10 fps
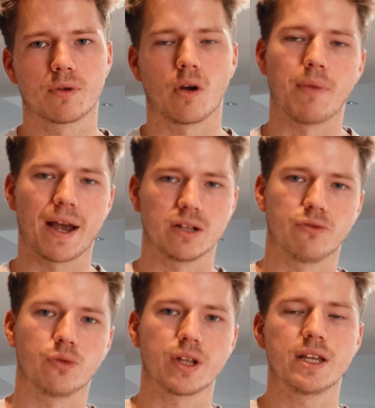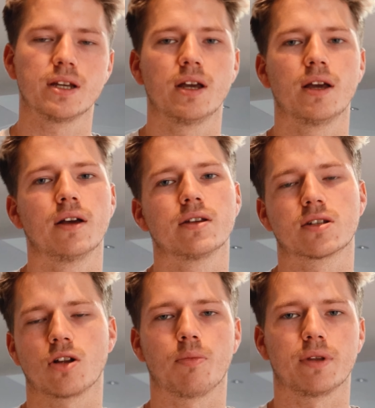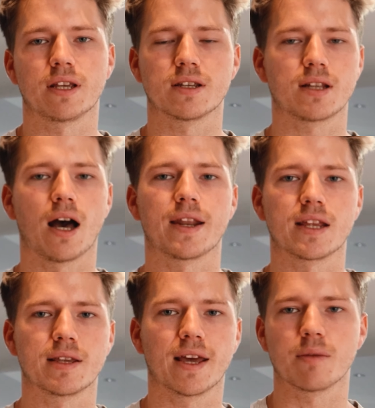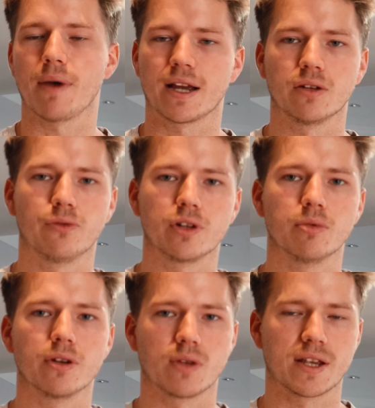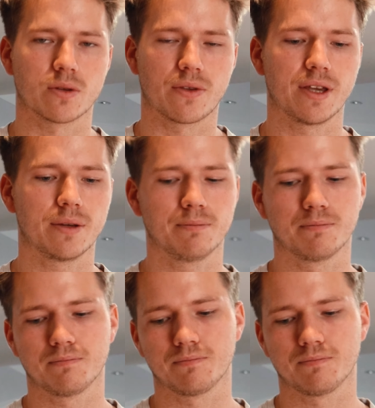Going back into footy, stopping, starting, getting back into footy boots, that sort of thing.